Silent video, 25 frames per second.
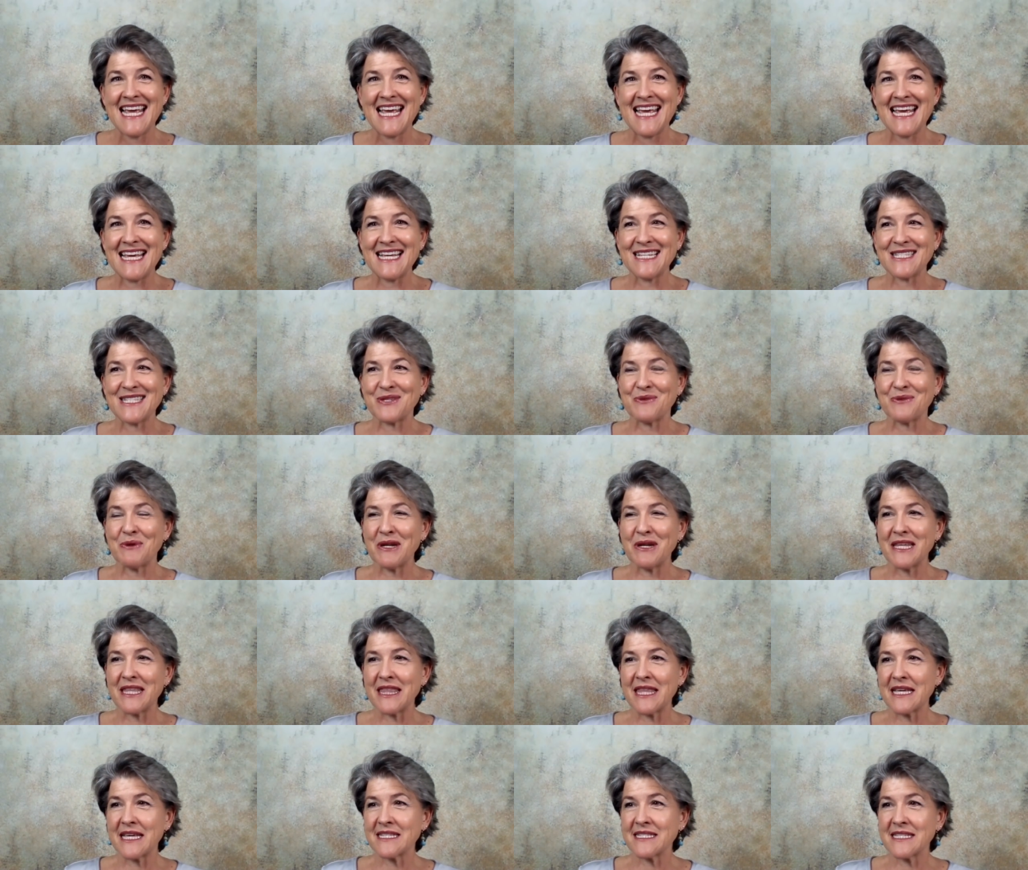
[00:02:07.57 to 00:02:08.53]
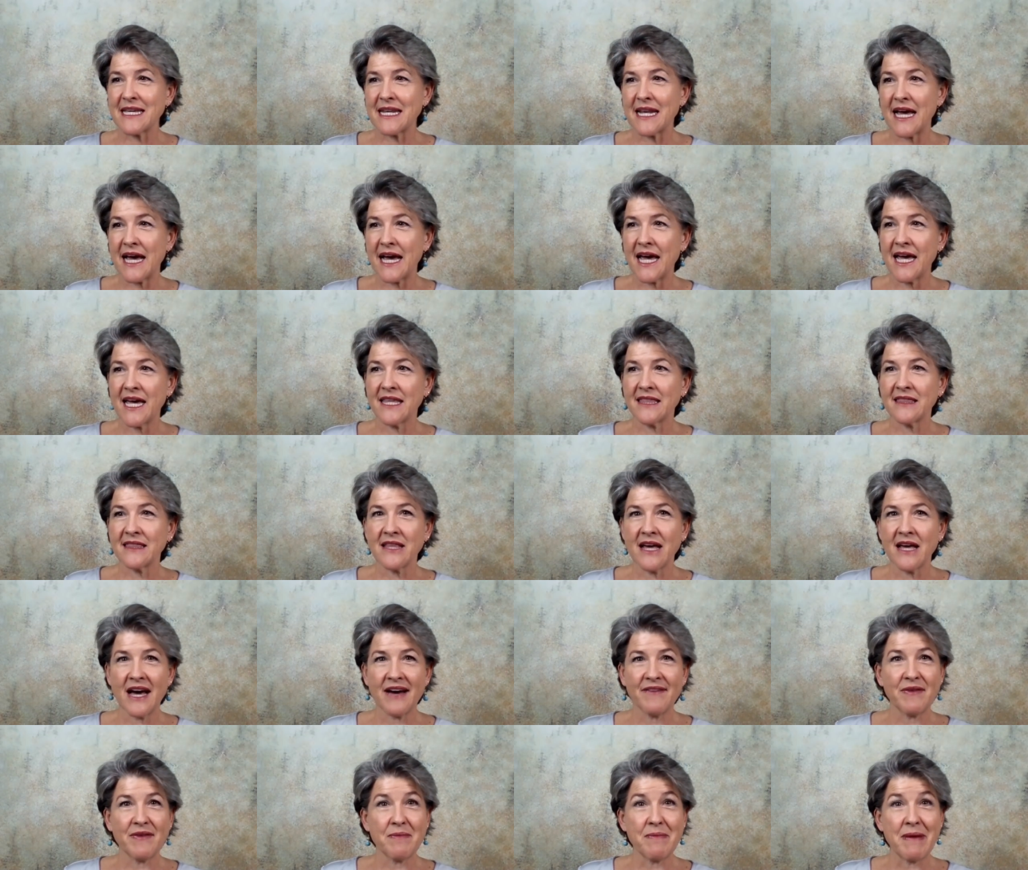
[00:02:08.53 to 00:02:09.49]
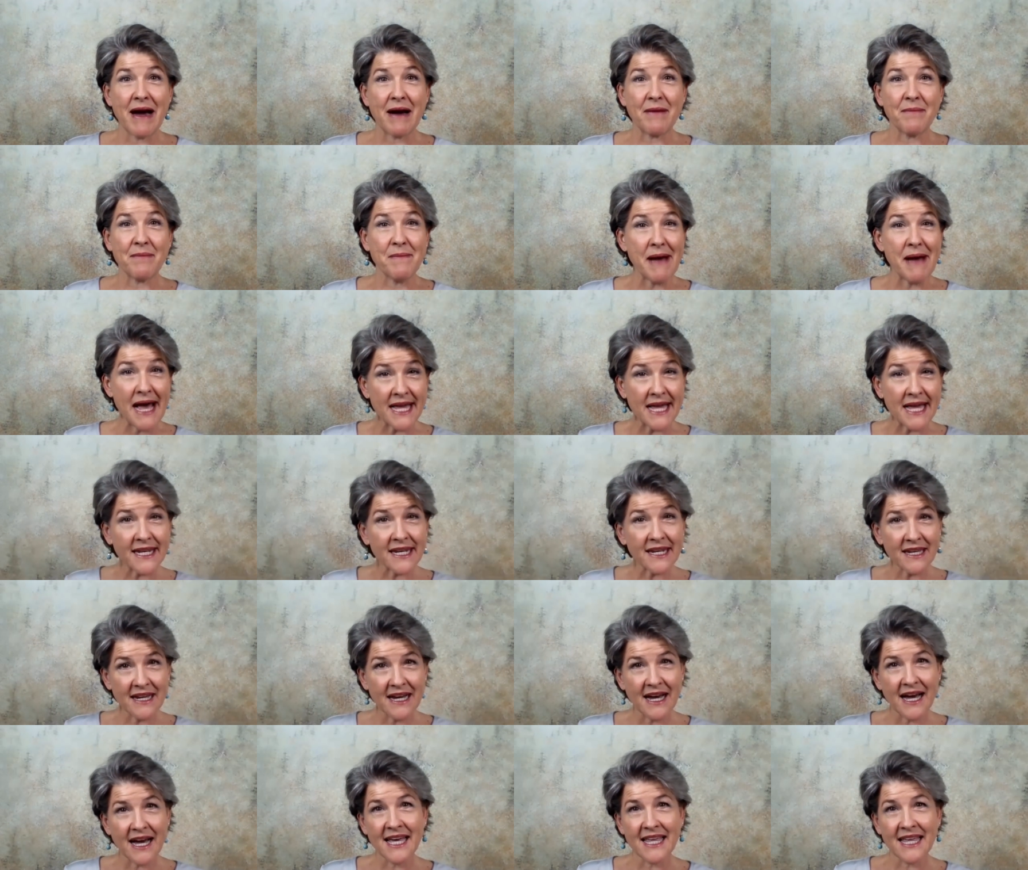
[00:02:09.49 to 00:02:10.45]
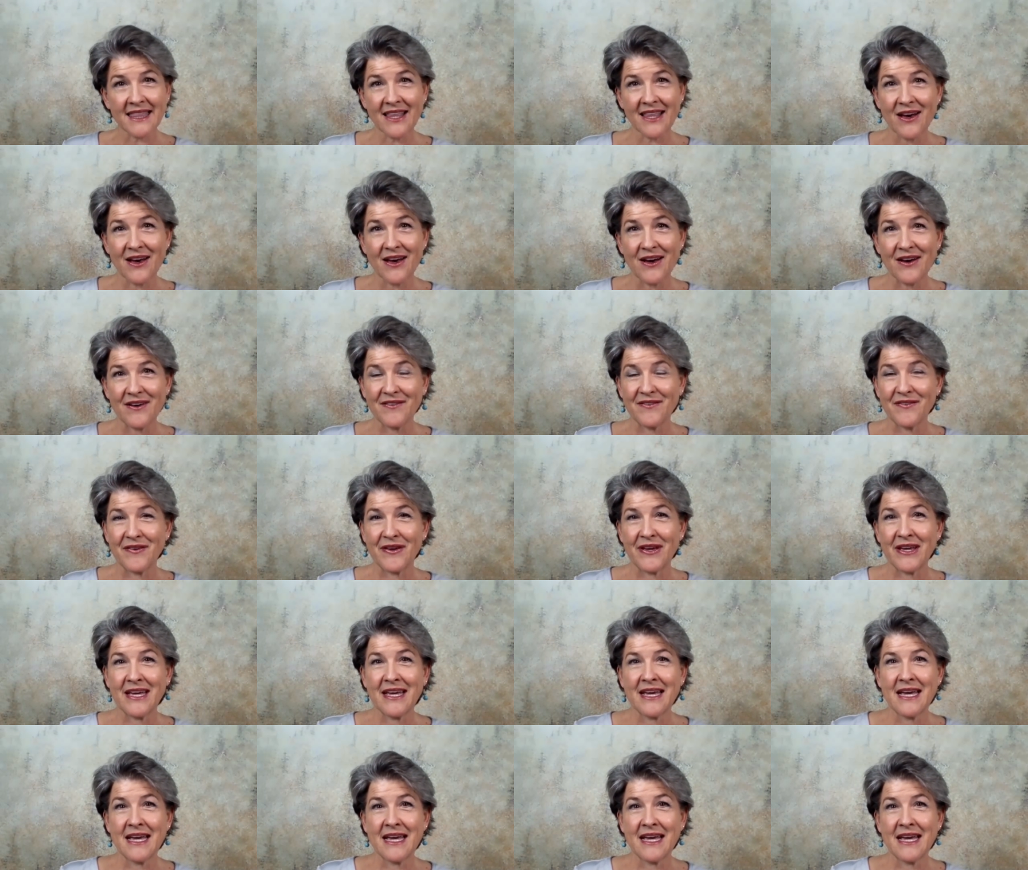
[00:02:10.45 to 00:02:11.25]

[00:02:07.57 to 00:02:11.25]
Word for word: it's one of the things that i love about men i love